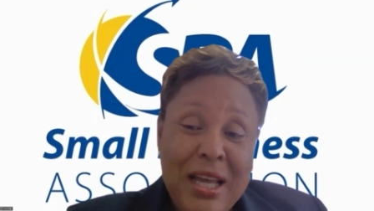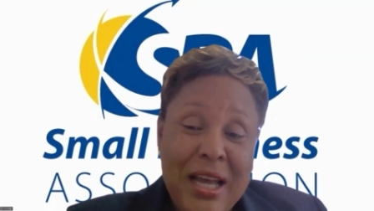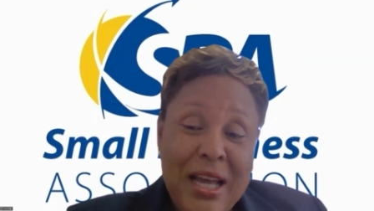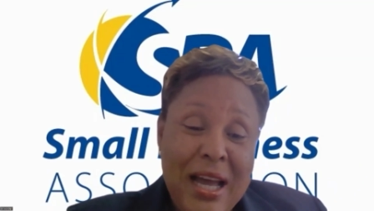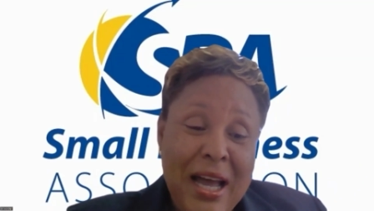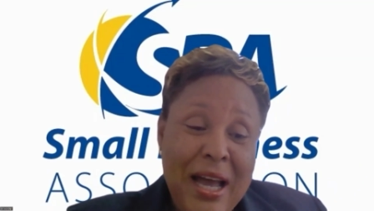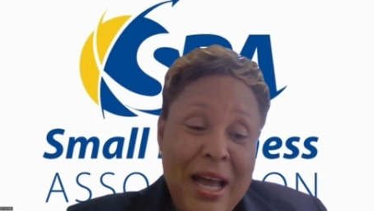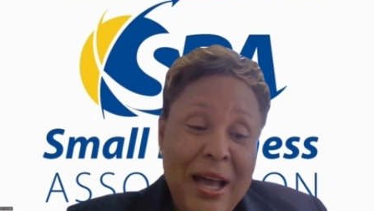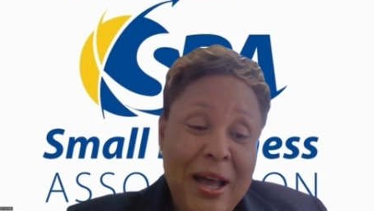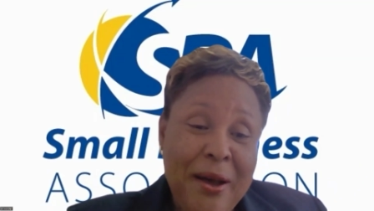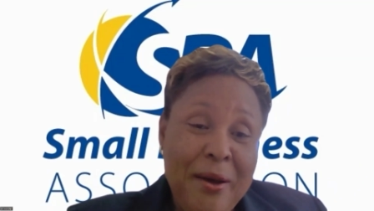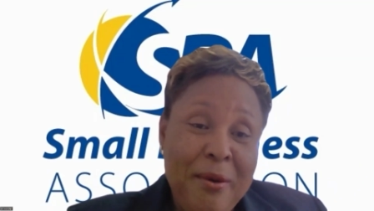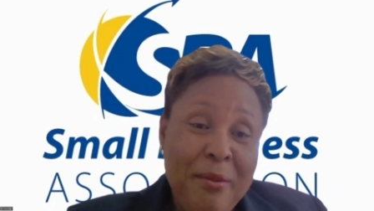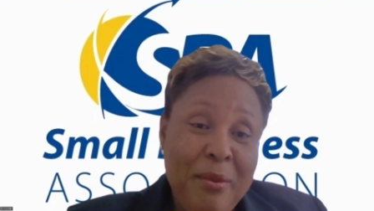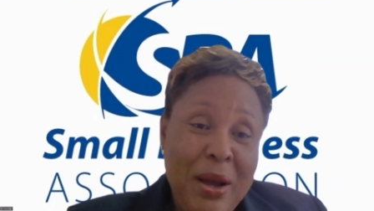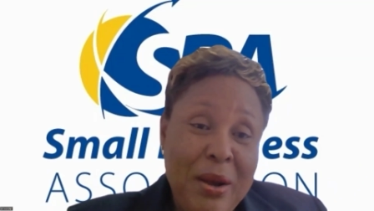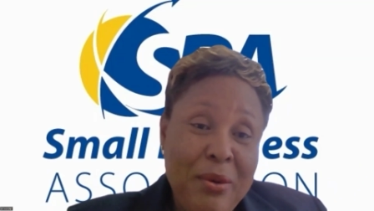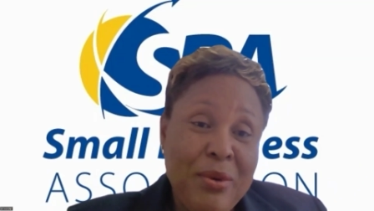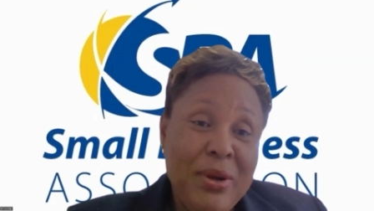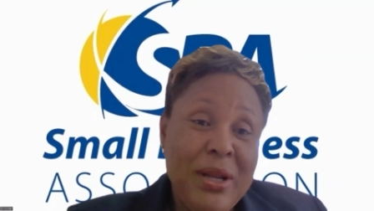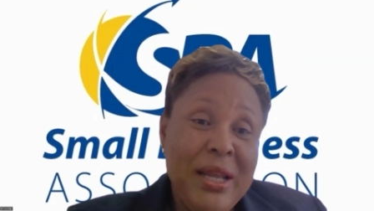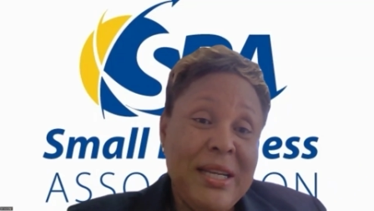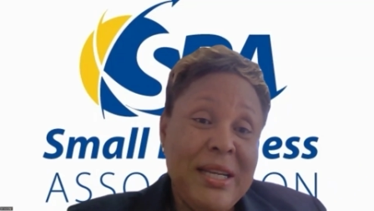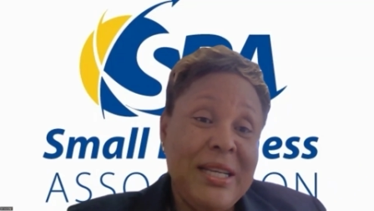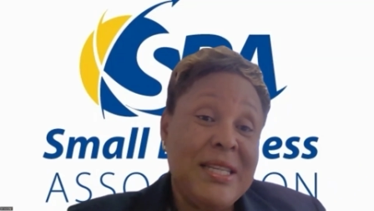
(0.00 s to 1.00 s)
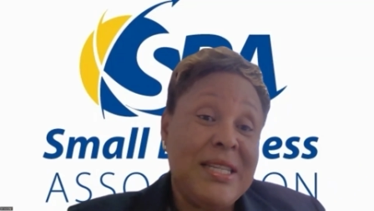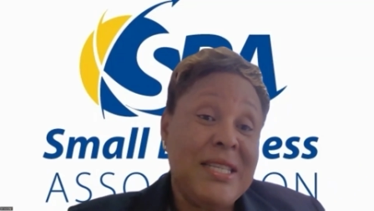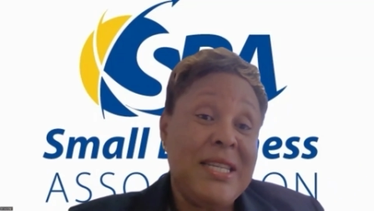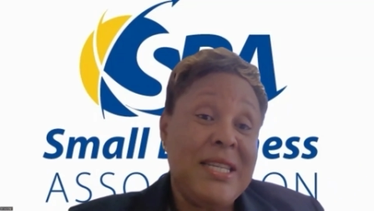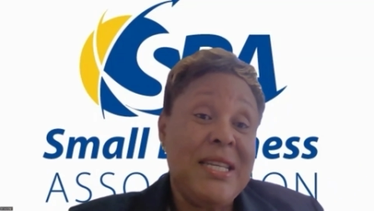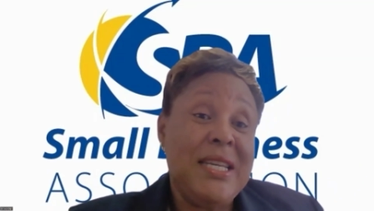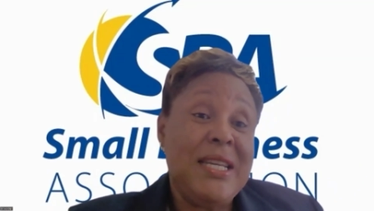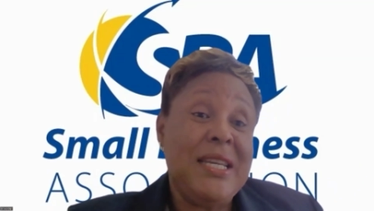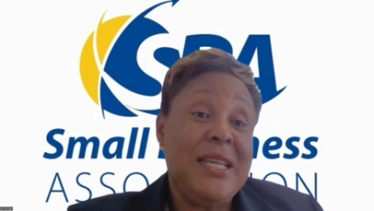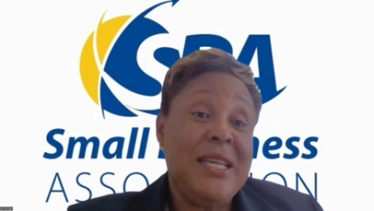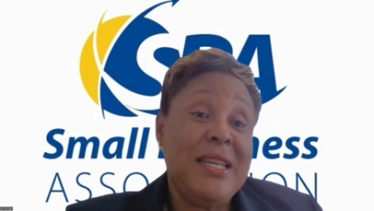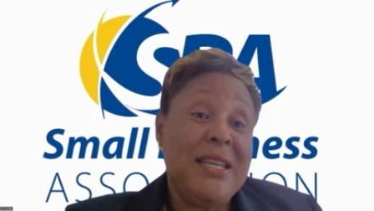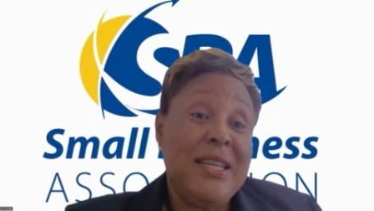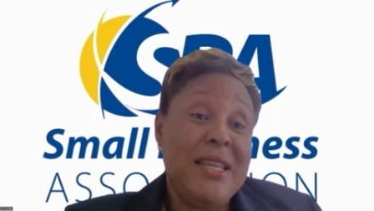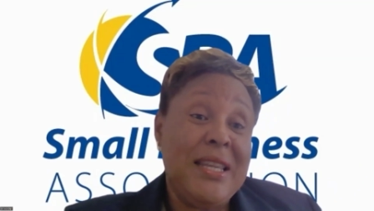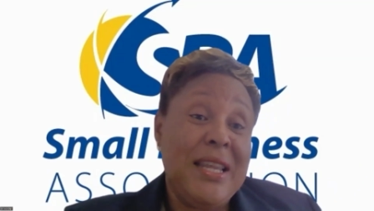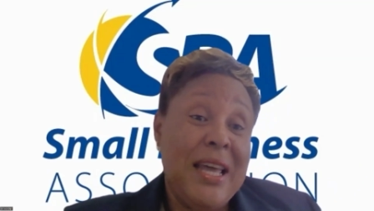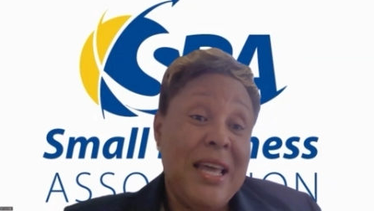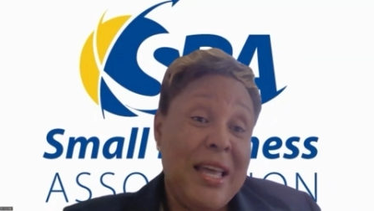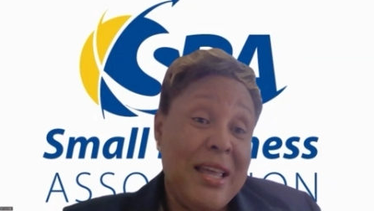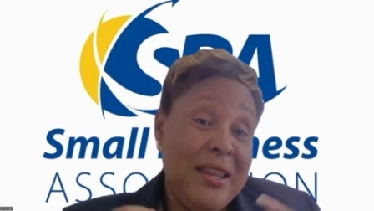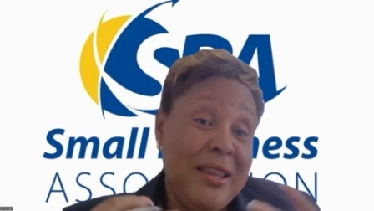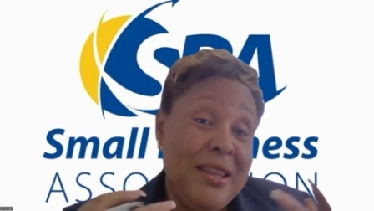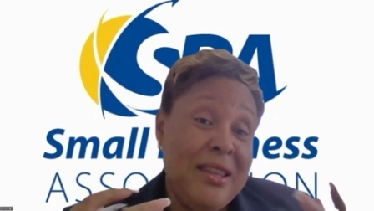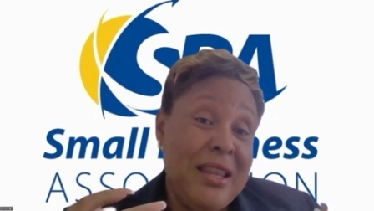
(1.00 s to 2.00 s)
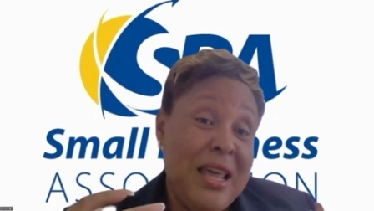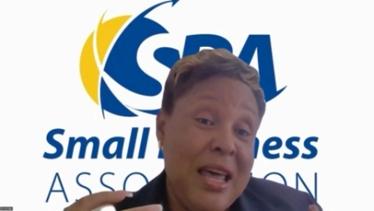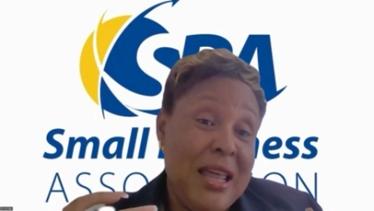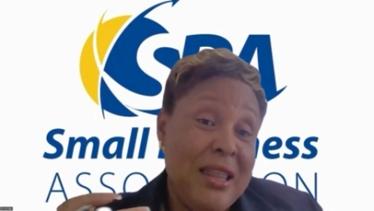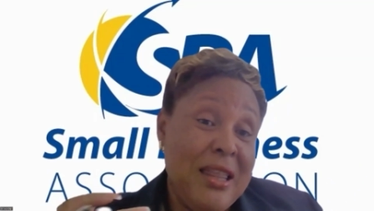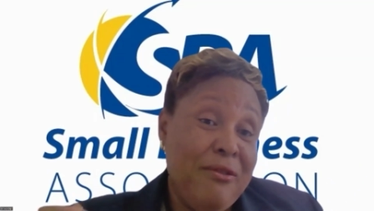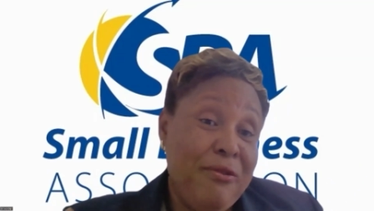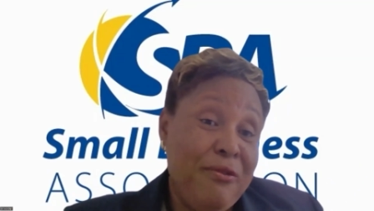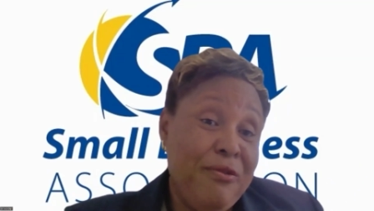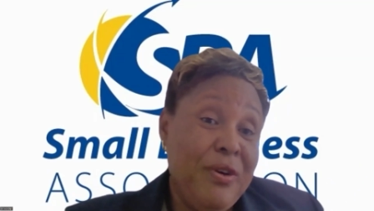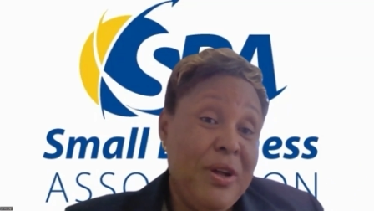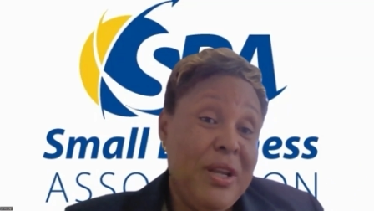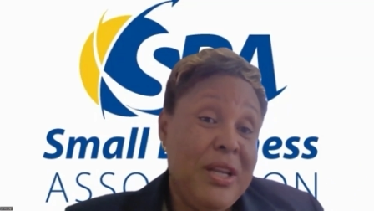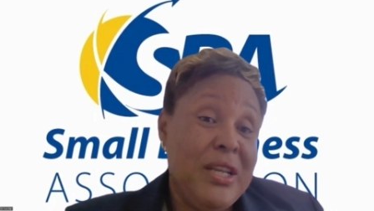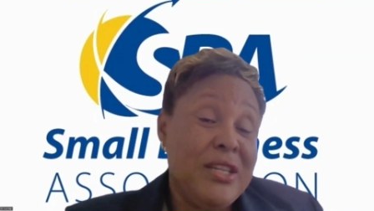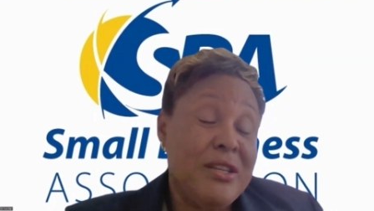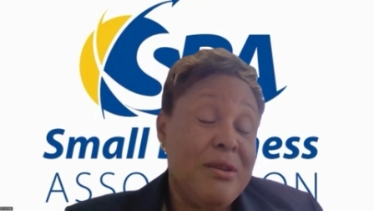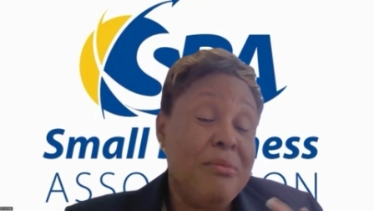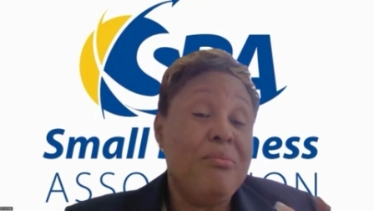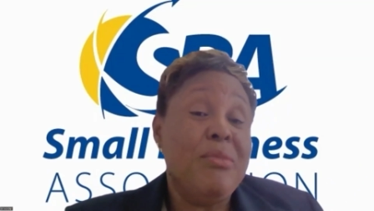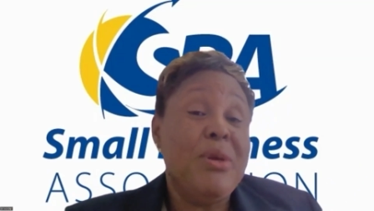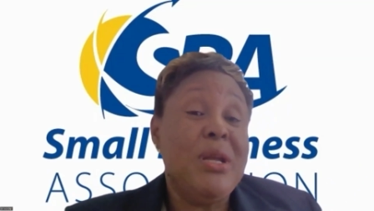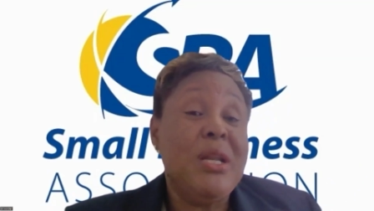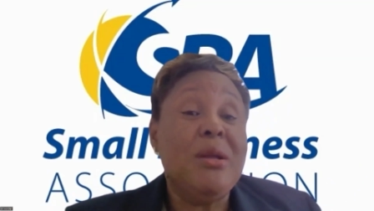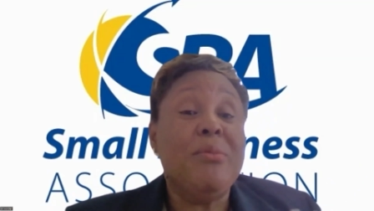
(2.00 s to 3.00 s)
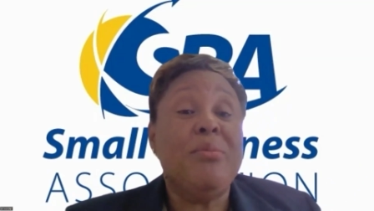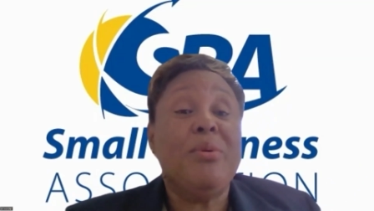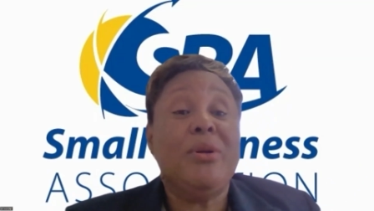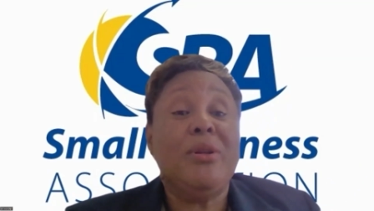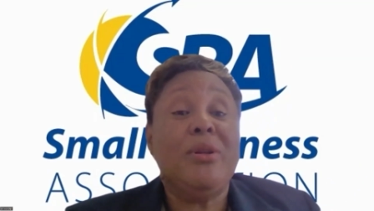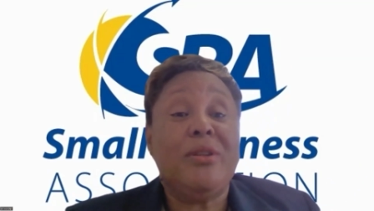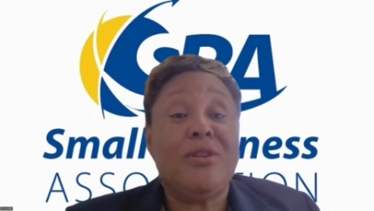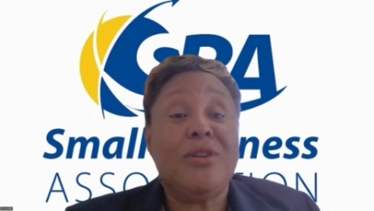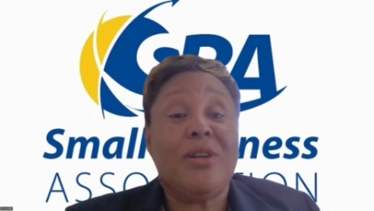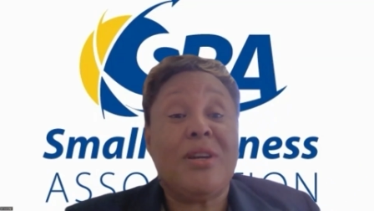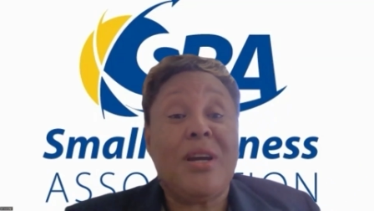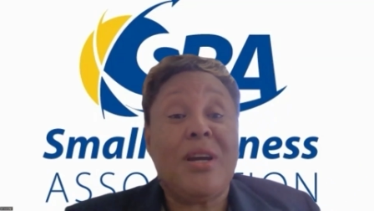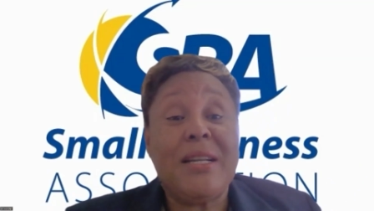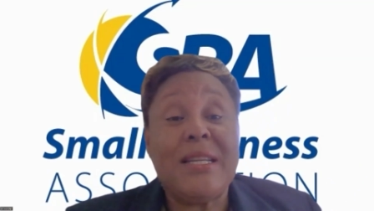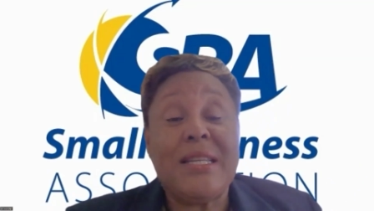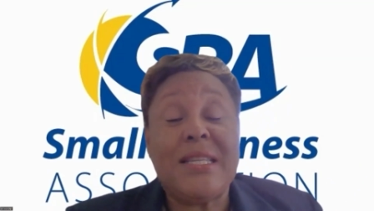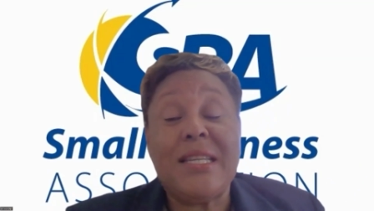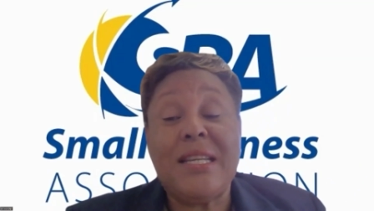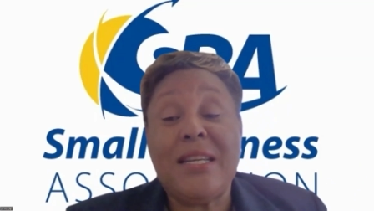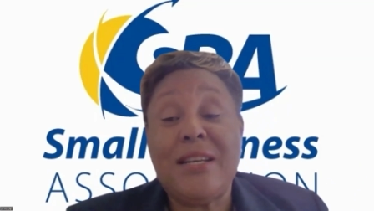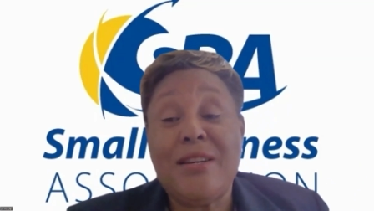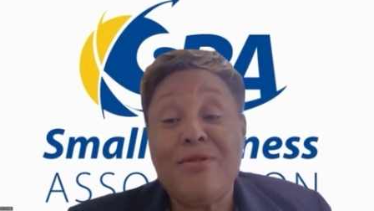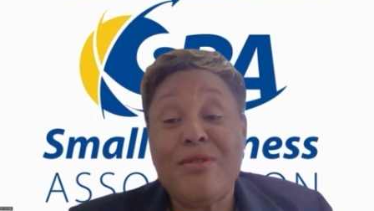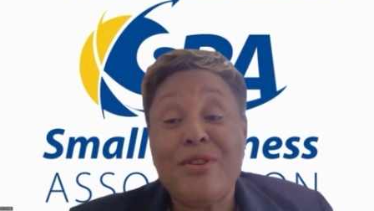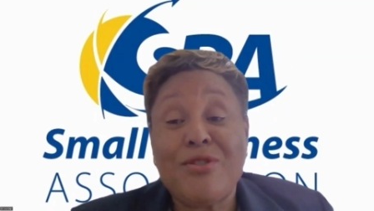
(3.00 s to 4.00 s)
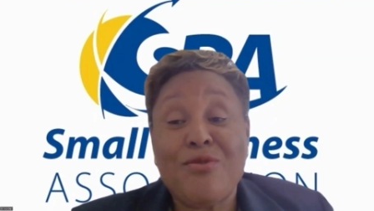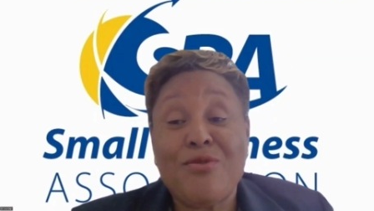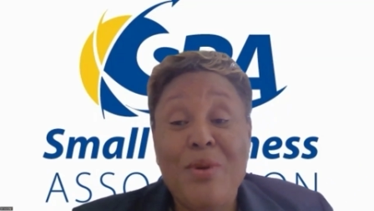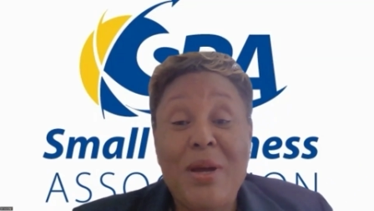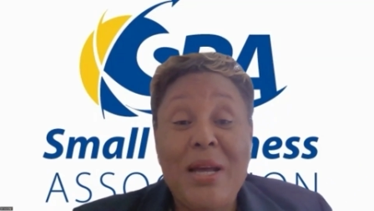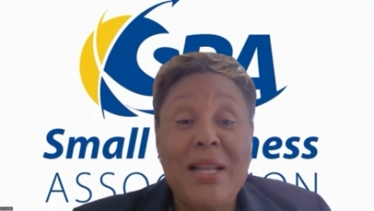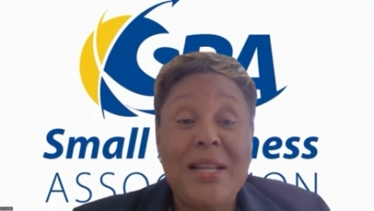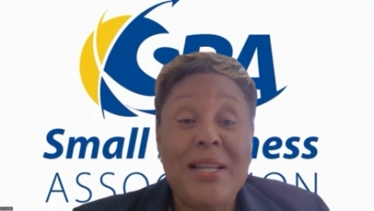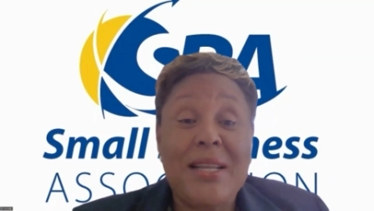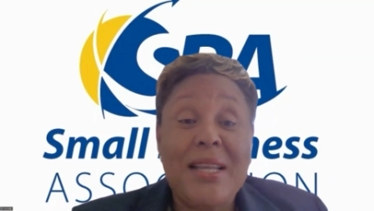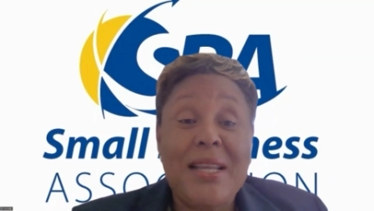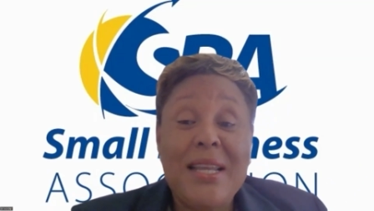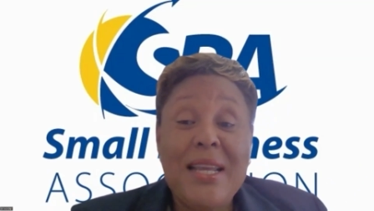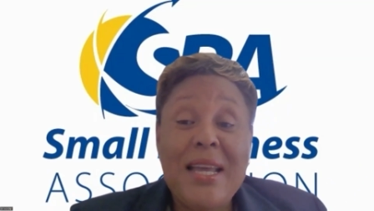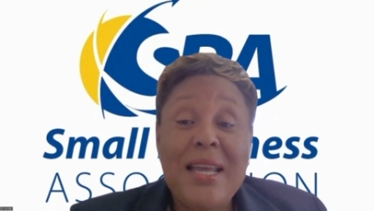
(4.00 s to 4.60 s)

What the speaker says: I would like to see that the fund is amenable to consider as well.